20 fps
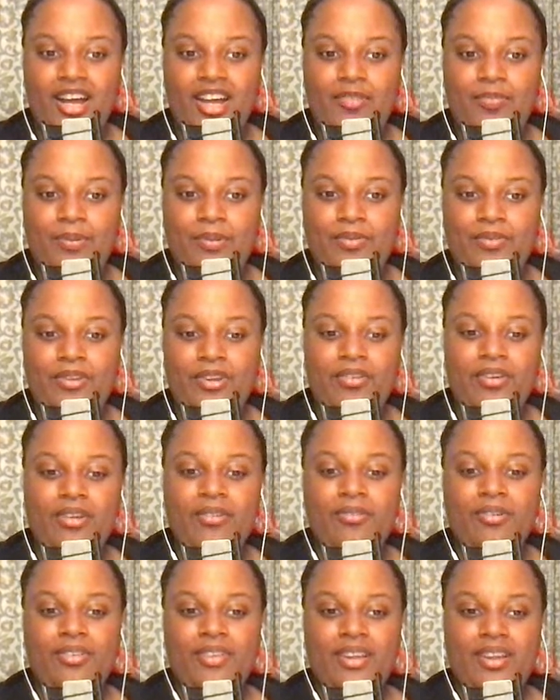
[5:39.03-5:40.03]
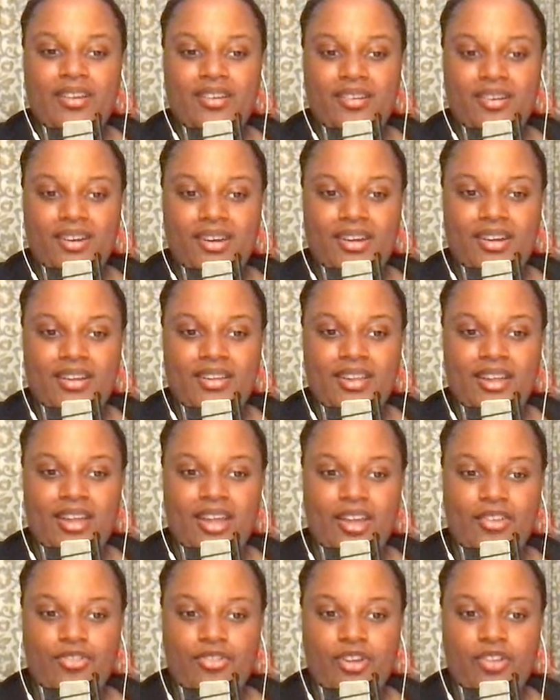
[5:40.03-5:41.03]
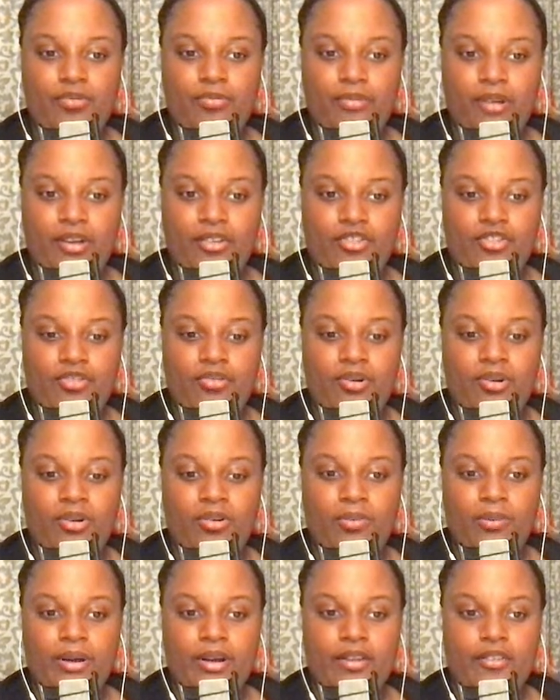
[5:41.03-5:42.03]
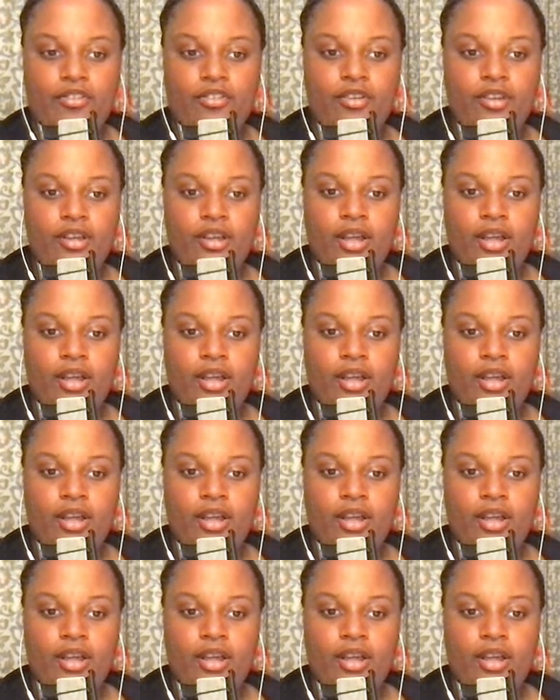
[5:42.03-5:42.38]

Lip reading: been feeling really good. Like, yesterday's ritual was